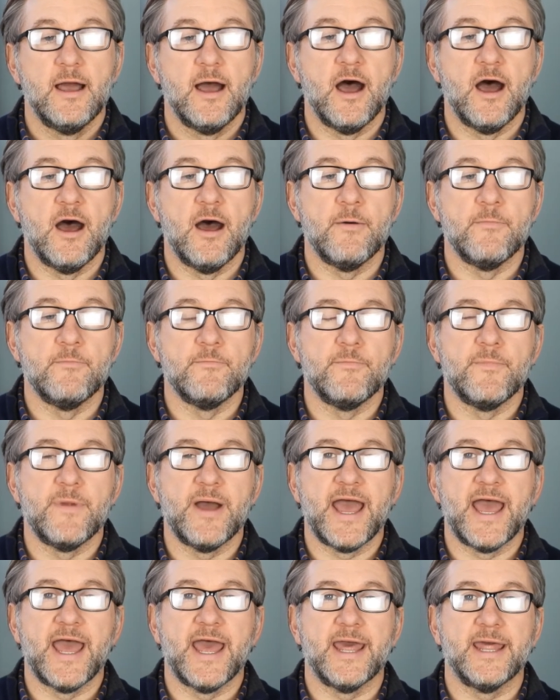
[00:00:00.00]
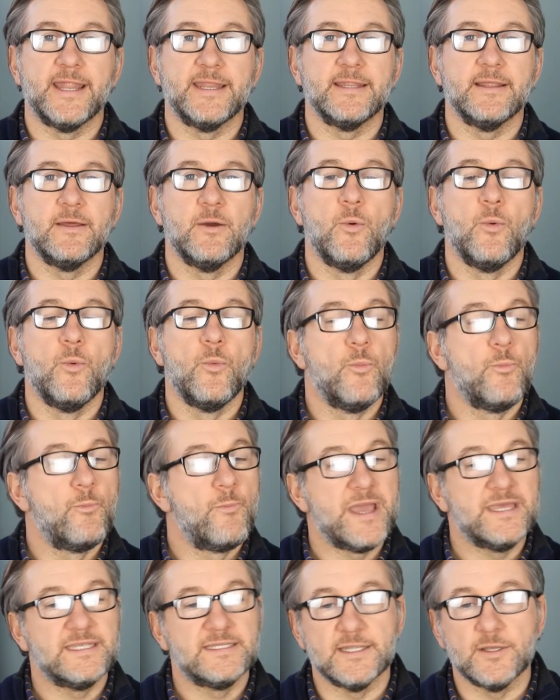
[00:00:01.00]
And
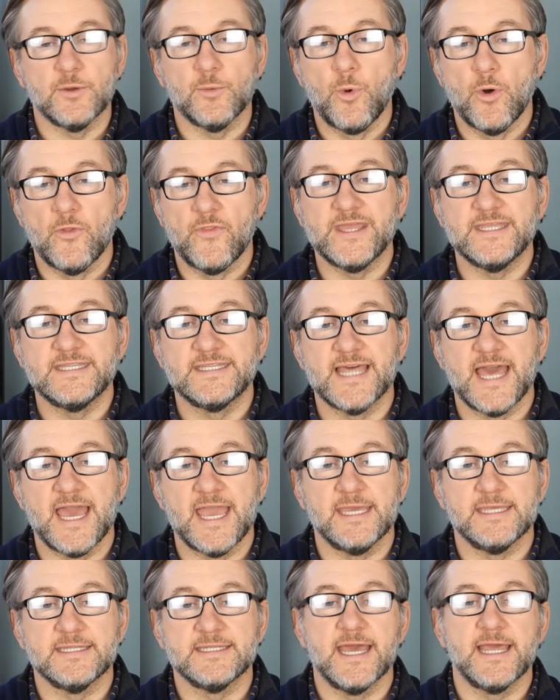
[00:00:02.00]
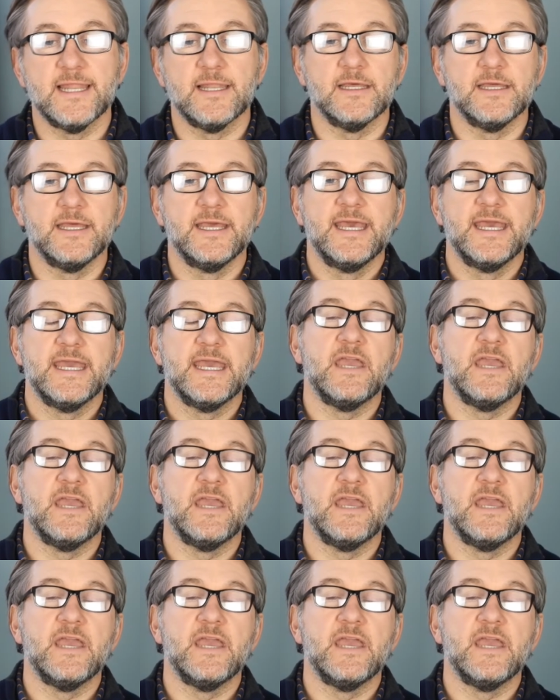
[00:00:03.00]
basically what they say is, hey, look,